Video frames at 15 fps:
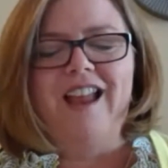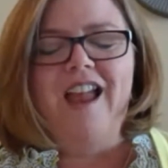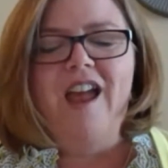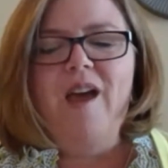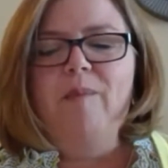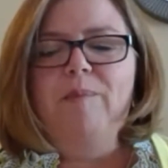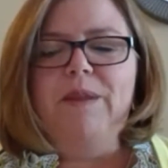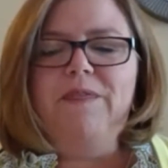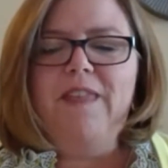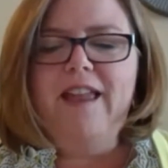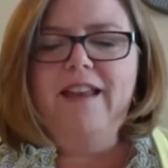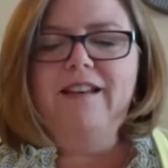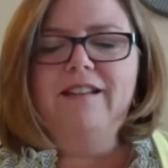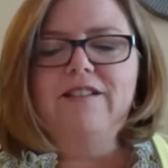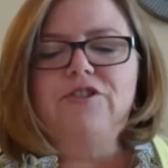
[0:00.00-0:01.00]
But then
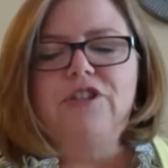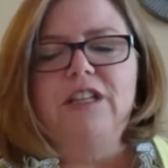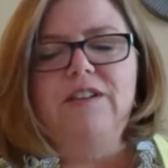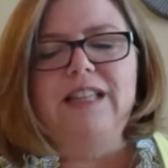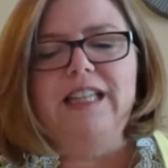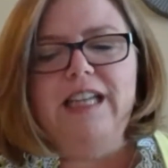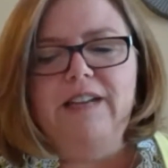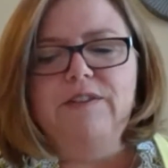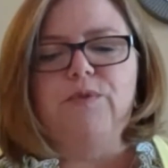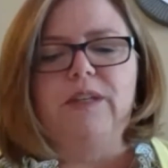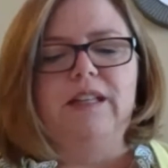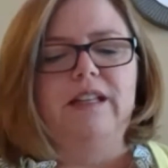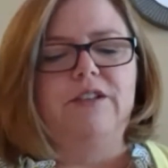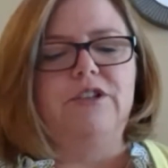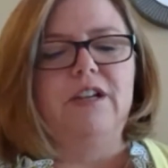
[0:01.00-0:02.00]
she leaves
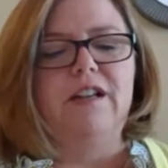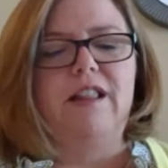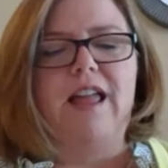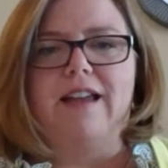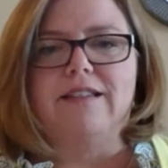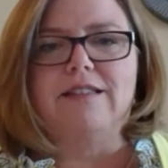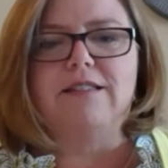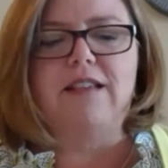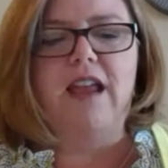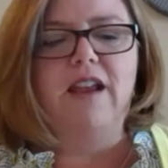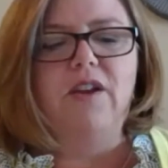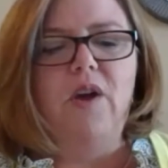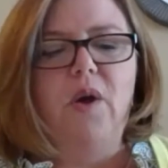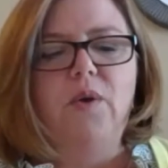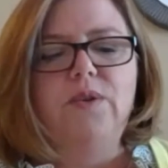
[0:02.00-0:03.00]
religion class and
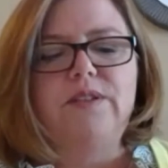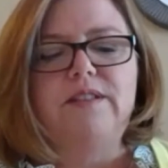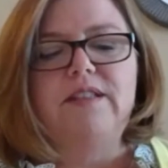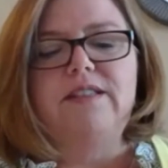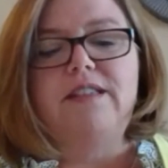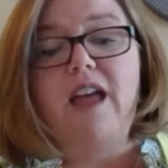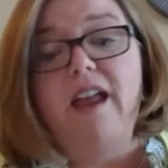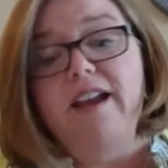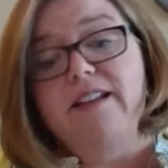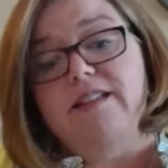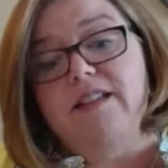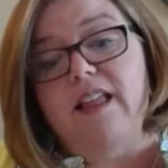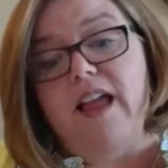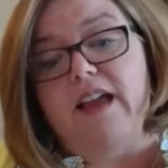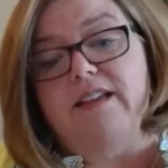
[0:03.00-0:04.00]
goes to science
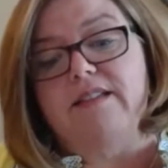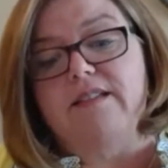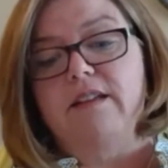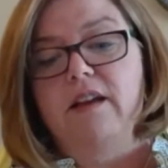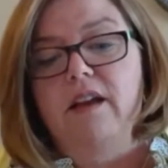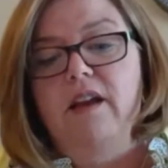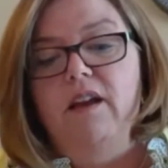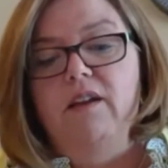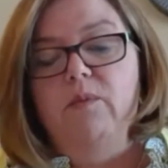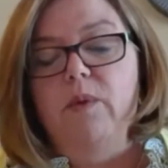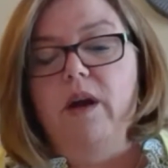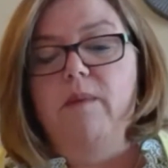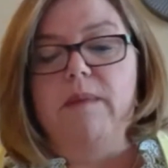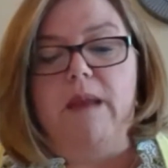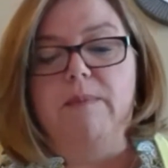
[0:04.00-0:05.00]
class, where
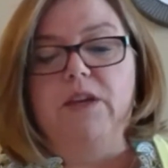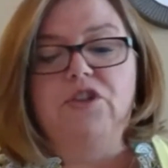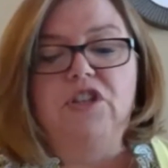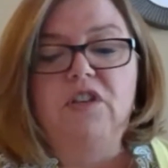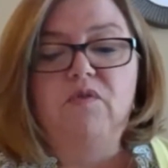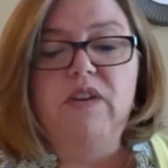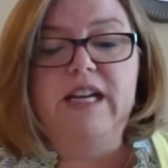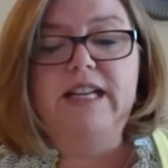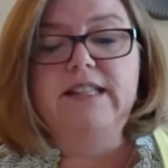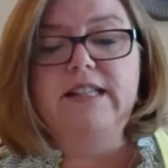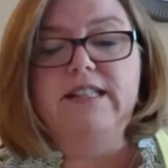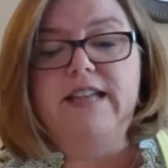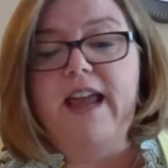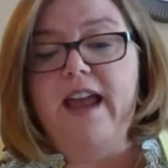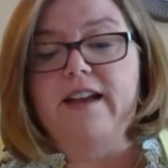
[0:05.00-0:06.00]
maybe she reads a
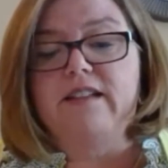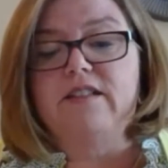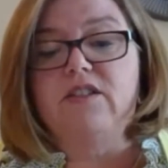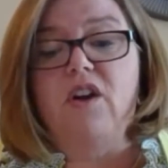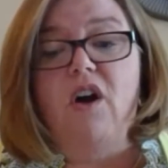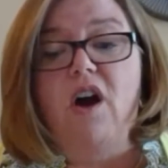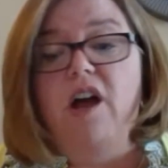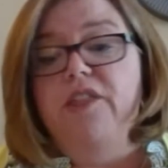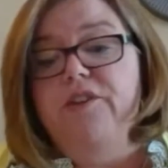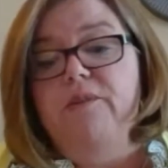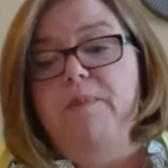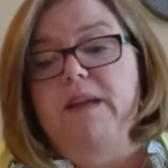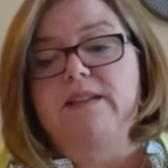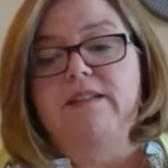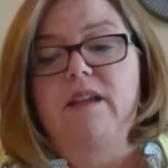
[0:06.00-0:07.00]
text authored by
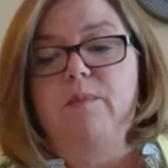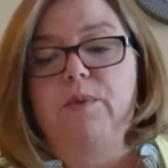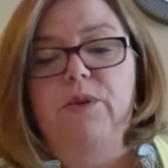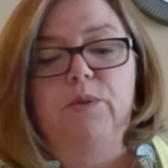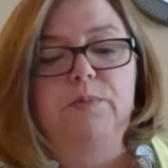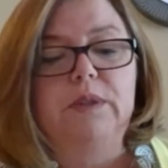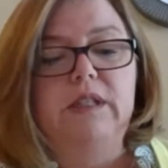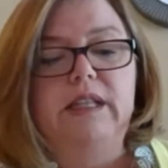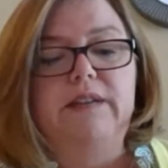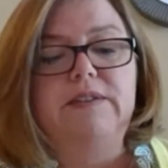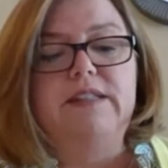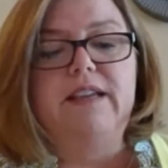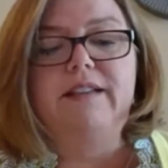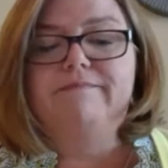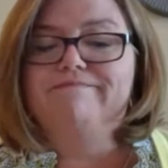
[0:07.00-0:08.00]
someone who believes
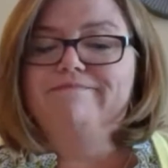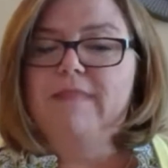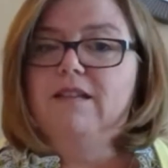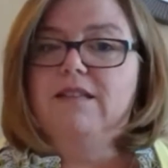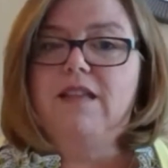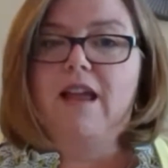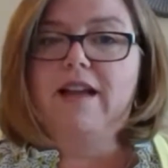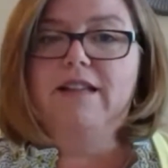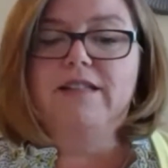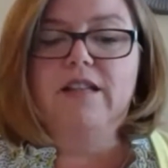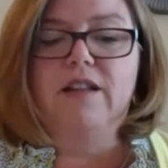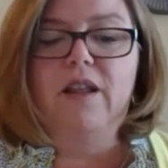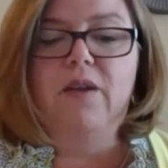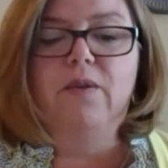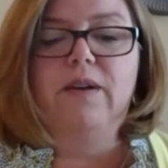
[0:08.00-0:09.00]
that science
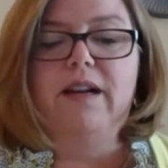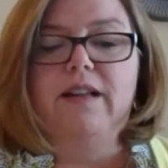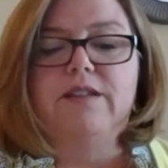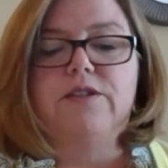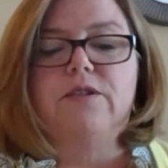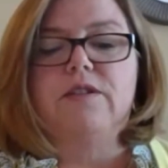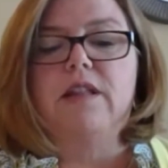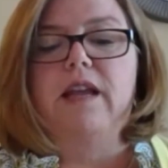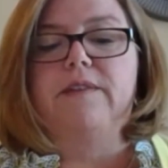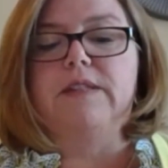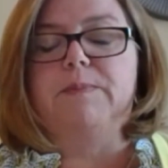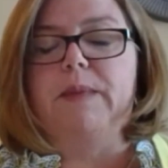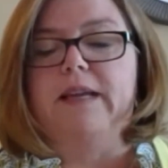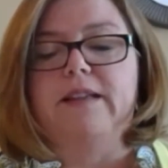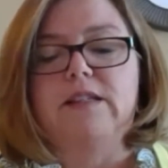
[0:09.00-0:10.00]
alone answers life's
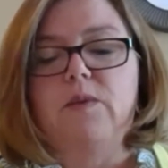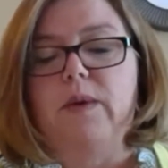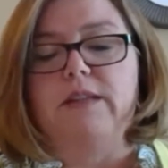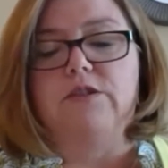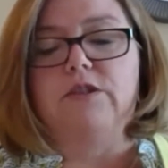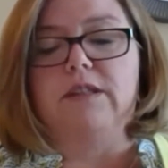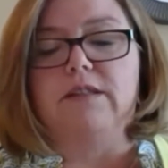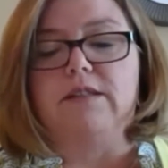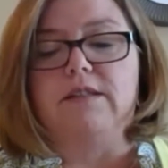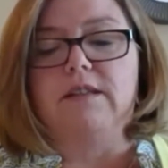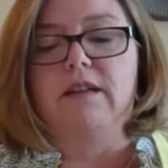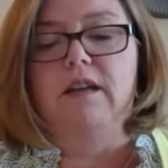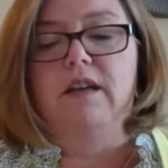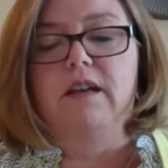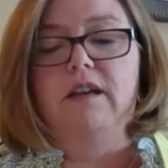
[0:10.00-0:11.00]
biggest questions.
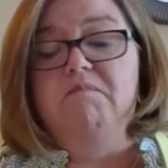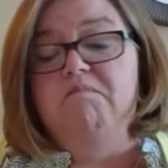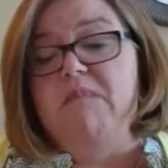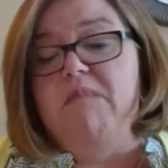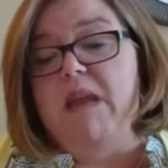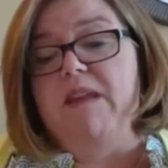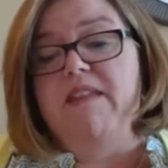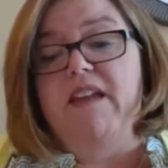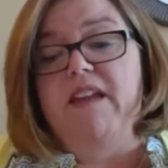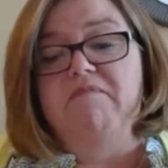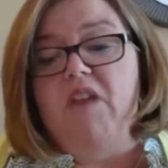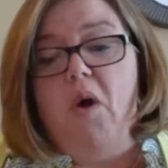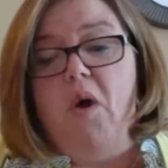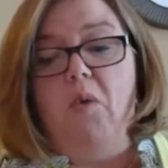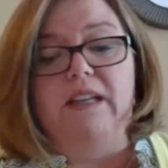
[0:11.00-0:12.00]
Maybe
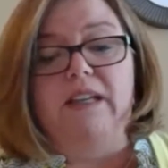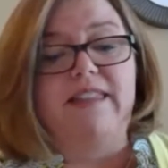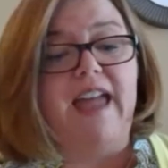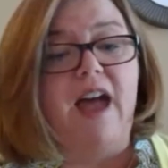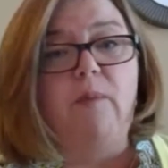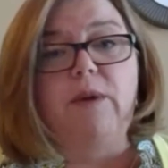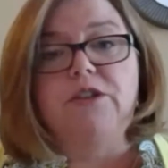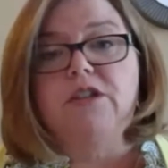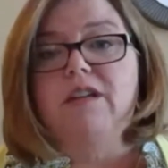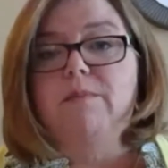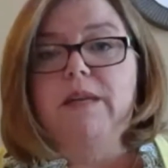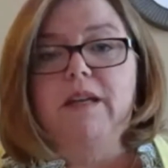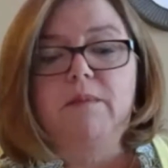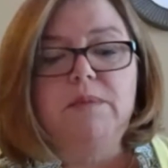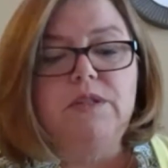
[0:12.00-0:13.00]
that only that which can
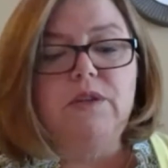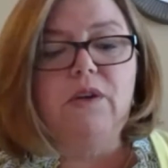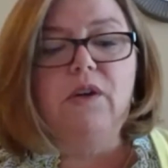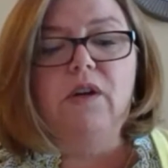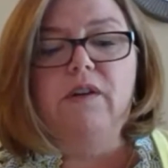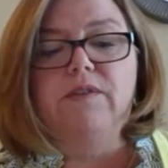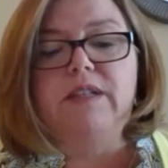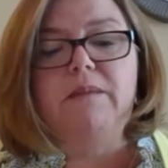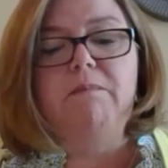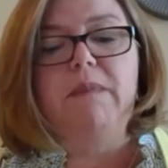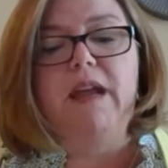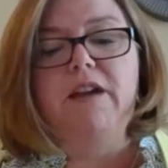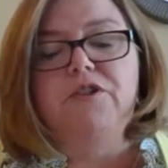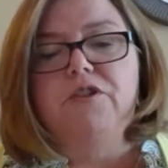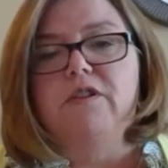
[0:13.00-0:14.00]
be observed and
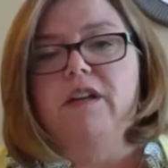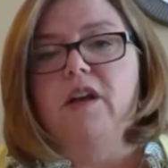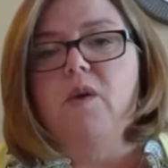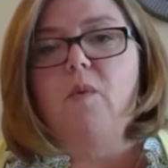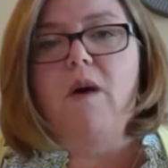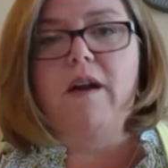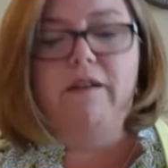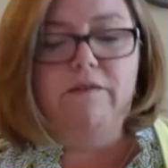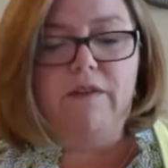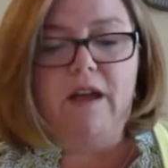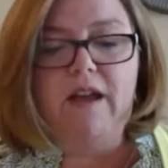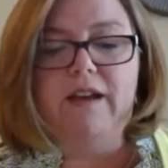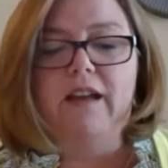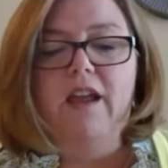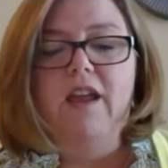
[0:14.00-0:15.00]
measured and
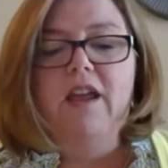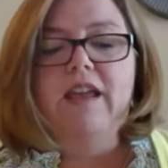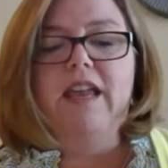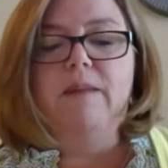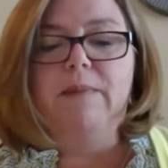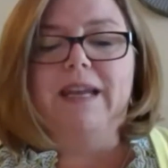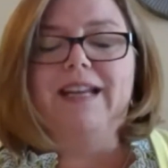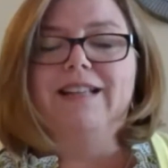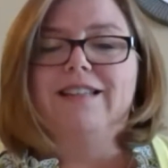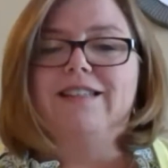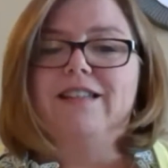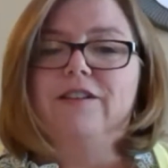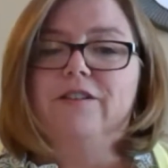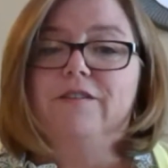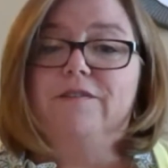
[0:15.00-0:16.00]
quantified can be
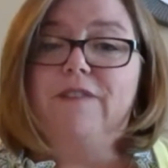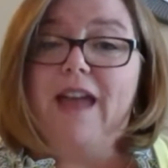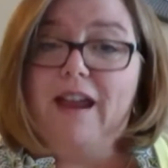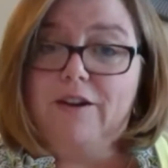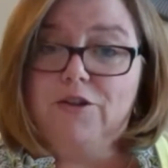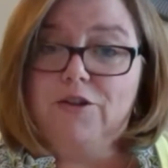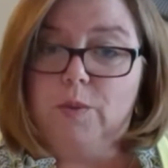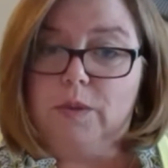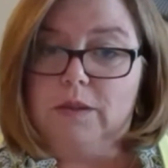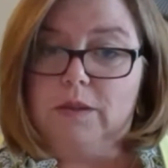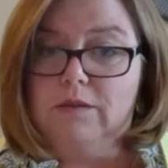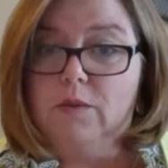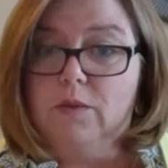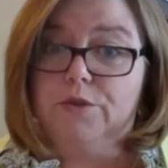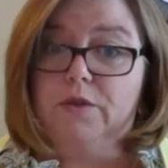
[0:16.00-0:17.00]
considered
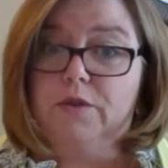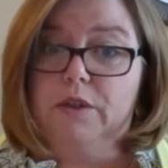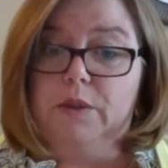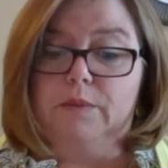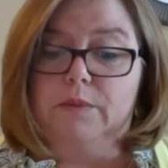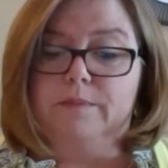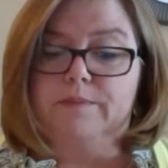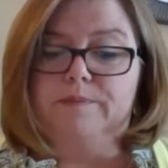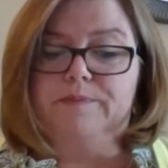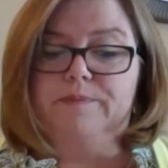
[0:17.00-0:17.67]
factual or true.